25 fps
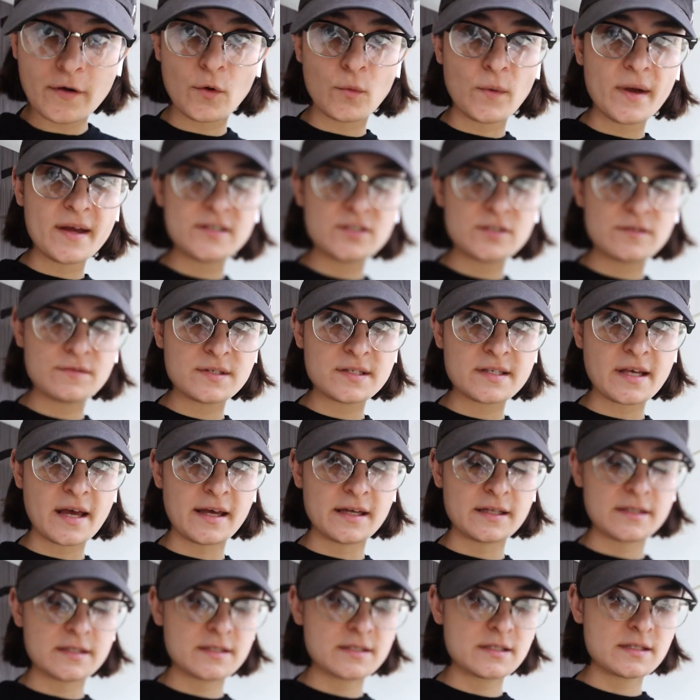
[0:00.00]
a range of
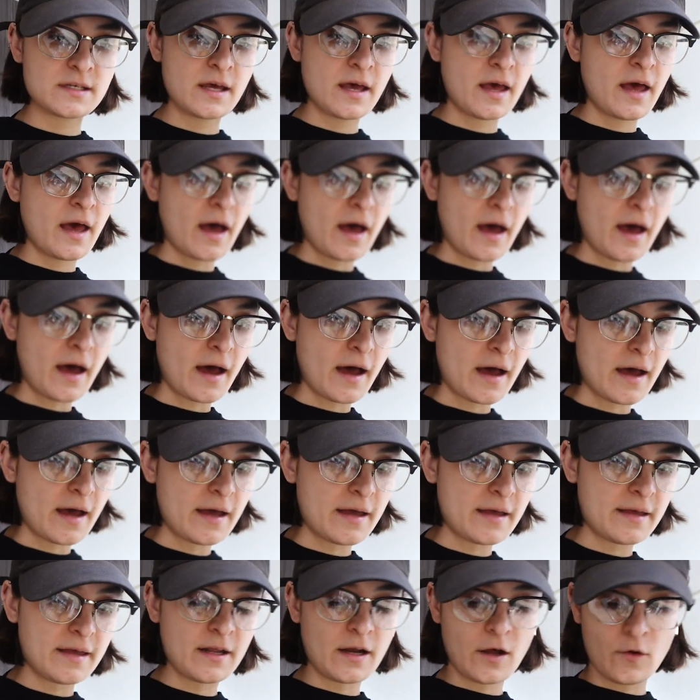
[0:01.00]
sites.
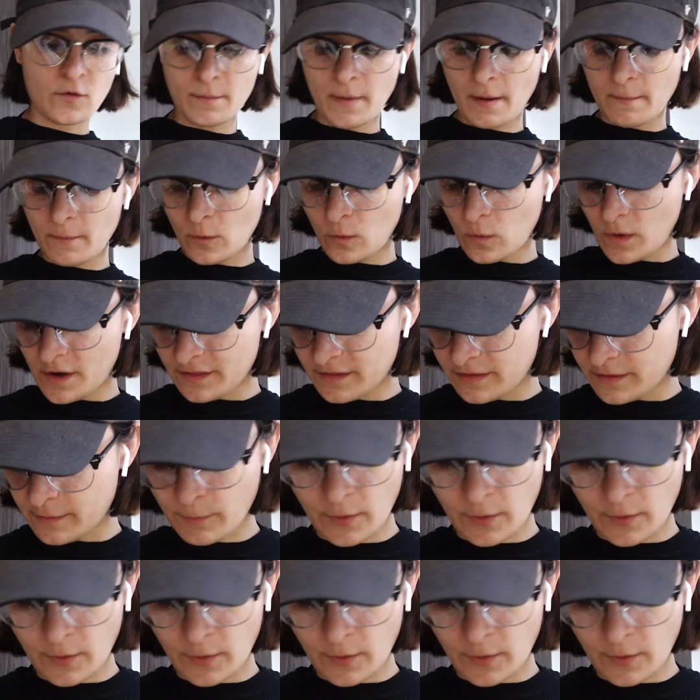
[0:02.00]
I cannot remember what the